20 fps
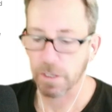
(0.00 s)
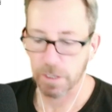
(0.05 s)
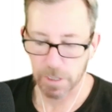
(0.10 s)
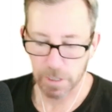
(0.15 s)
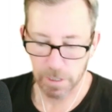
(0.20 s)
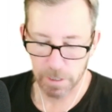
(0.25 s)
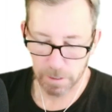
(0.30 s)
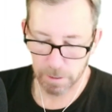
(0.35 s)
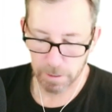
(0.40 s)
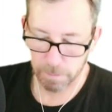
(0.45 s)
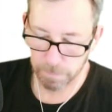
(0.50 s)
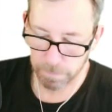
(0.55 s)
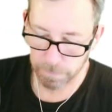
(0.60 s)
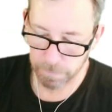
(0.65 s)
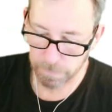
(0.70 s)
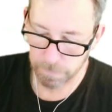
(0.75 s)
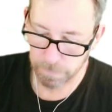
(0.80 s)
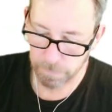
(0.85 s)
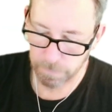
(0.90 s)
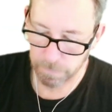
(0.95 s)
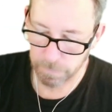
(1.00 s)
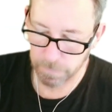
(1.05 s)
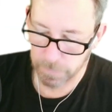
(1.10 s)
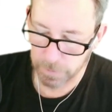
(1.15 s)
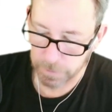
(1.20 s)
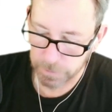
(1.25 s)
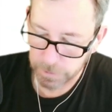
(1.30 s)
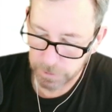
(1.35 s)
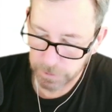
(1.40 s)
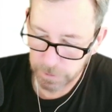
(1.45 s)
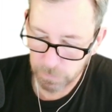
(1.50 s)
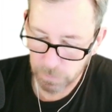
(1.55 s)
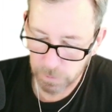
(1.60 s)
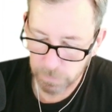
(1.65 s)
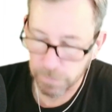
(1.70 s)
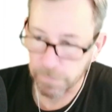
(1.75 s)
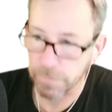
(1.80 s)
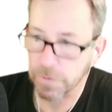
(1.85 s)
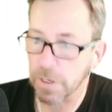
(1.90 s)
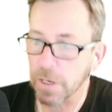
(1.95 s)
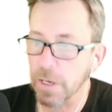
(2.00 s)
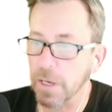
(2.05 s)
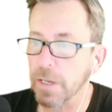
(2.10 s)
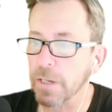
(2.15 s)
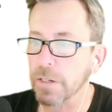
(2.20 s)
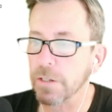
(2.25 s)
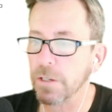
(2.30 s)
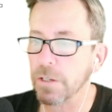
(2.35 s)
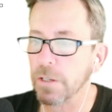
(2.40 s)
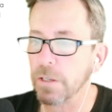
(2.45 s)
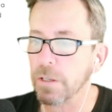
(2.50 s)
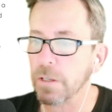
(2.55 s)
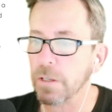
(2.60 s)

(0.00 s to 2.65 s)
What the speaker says: Let's see what we've got.